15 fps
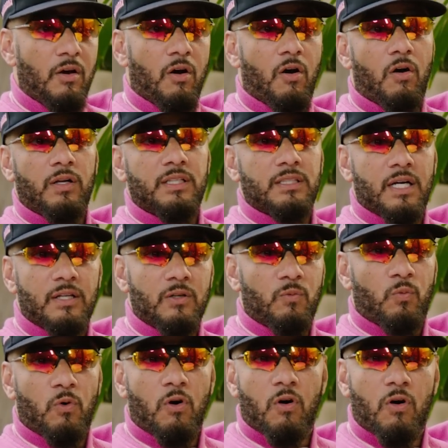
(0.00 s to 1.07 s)
all these other
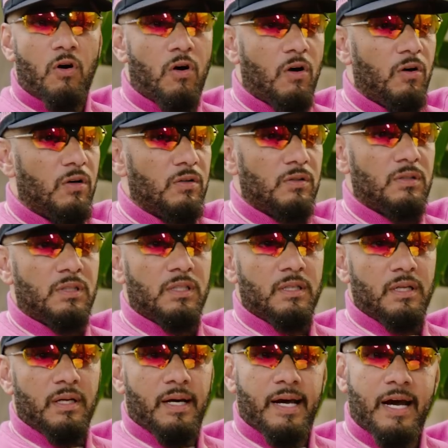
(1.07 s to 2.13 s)
Warhols,
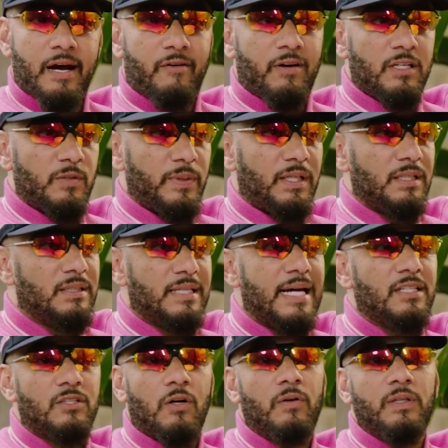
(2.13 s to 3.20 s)
Herons, because
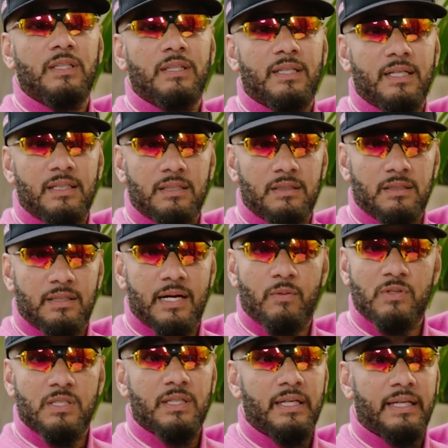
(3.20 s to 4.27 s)
that's the only thing that
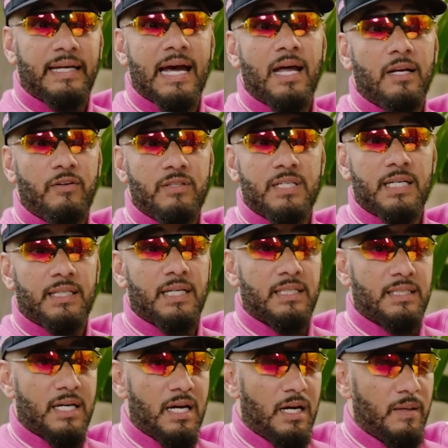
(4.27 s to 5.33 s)
was in the galleries at that
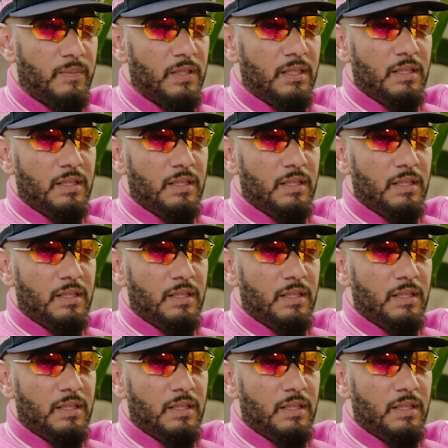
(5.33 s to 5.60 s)
time.